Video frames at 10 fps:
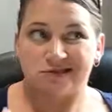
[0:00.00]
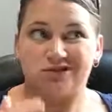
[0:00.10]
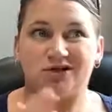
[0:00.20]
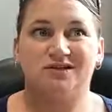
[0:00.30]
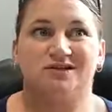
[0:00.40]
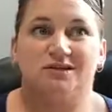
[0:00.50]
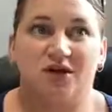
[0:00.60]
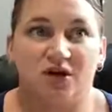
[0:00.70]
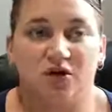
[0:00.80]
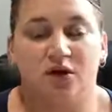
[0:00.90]
just
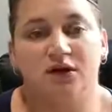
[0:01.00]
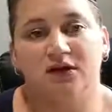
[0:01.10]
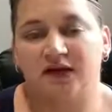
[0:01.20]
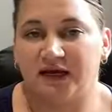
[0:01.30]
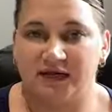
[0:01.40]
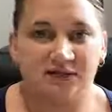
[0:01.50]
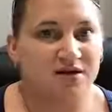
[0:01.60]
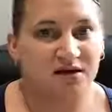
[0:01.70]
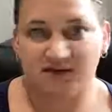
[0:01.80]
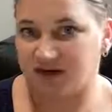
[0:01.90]
know that it's
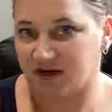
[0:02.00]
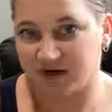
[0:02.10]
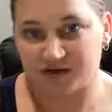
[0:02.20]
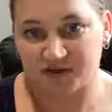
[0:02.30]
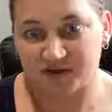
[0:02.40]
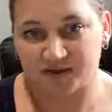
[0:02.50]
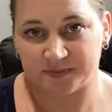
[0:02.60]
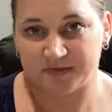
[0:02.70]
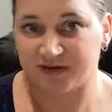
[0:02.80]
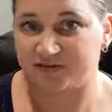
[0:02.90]
not scary to accept an